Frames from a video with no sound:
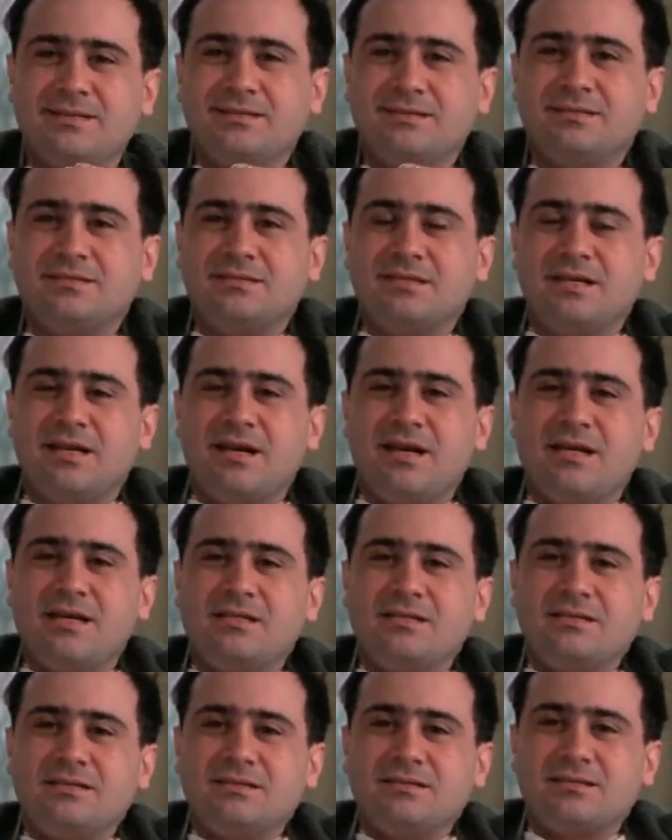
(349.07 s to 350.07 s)
While he
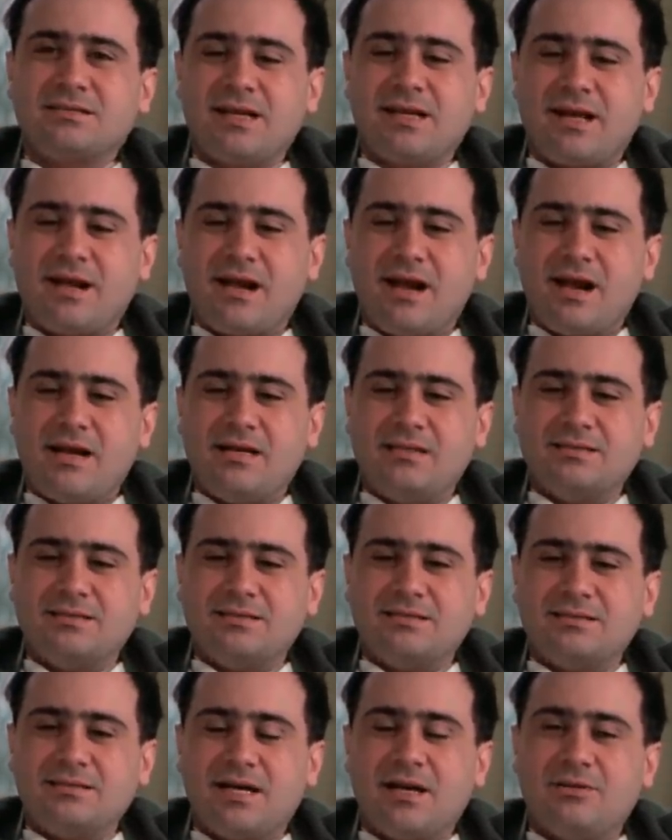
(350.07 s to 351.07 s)
notices this change
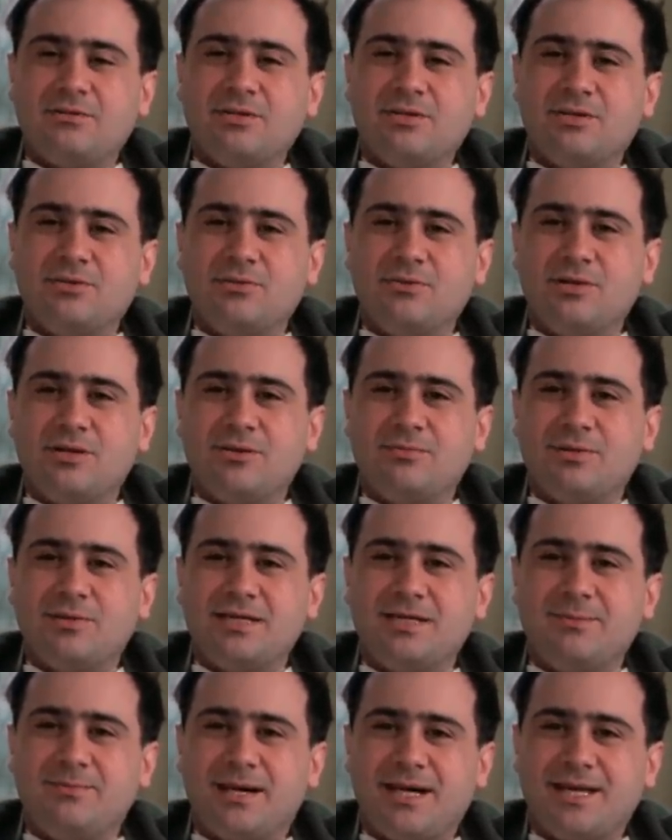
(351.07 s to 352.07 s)
in them, he also
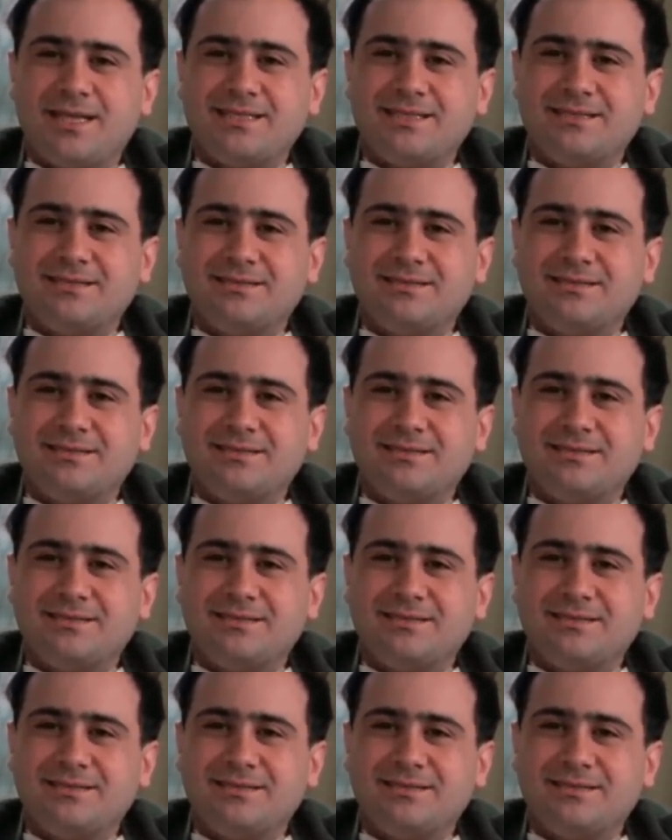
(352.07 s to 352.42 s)
begins to